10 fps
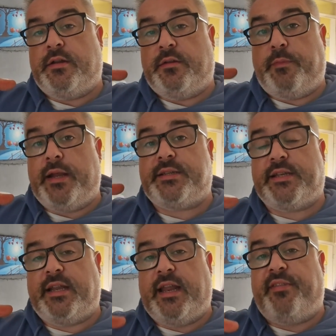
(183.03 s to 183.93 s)

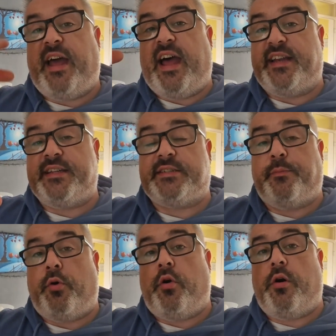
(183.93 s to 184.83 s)
basically that added
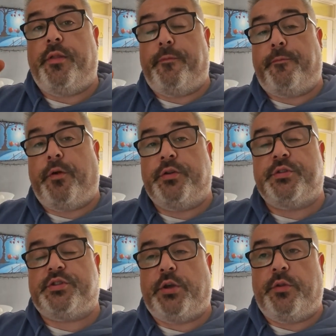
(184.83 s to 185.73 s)
support at the front
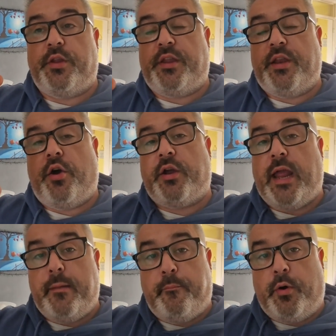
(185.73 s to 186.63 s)
so that they're not
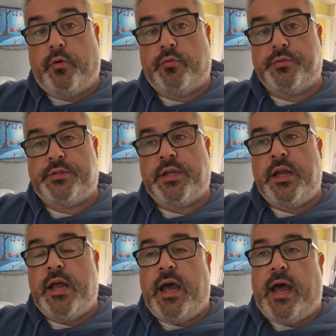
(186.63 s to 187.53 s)
getting pulled,
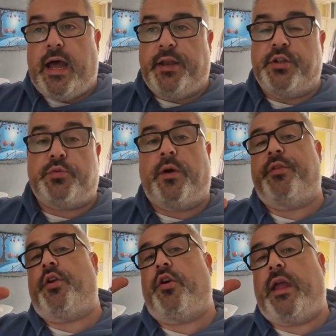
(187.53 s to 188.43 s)
and as well
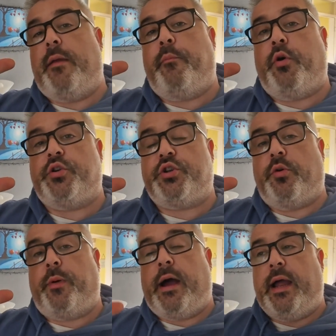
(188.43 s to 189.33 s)
they're not getting pushed
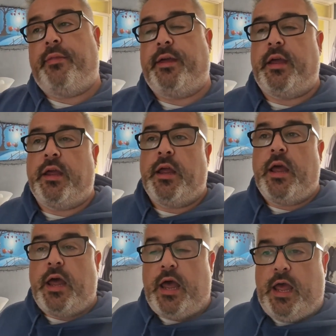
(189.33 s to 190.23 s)
up either.
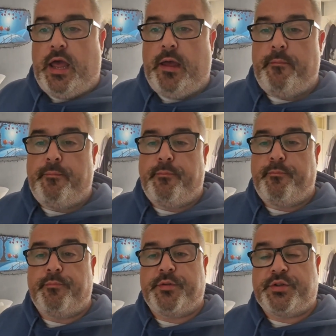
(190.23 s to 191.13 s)

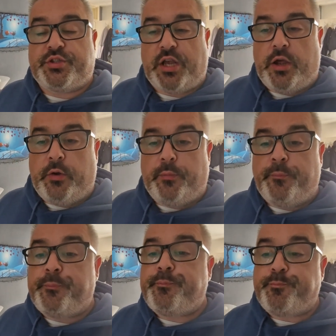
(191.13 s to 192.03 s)
So
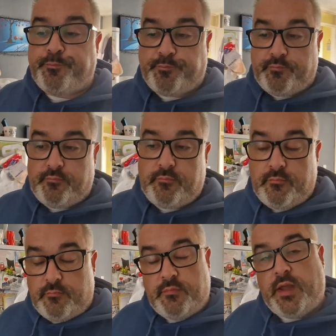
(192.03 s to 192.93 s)

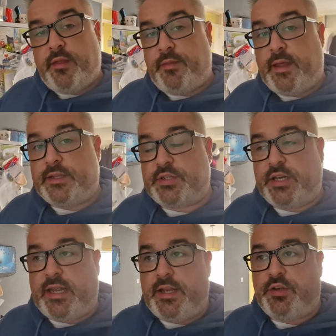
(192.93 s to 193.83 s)
that's going
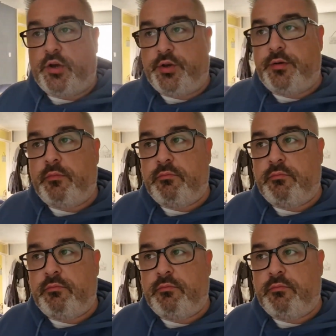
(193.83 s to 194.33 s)
to get done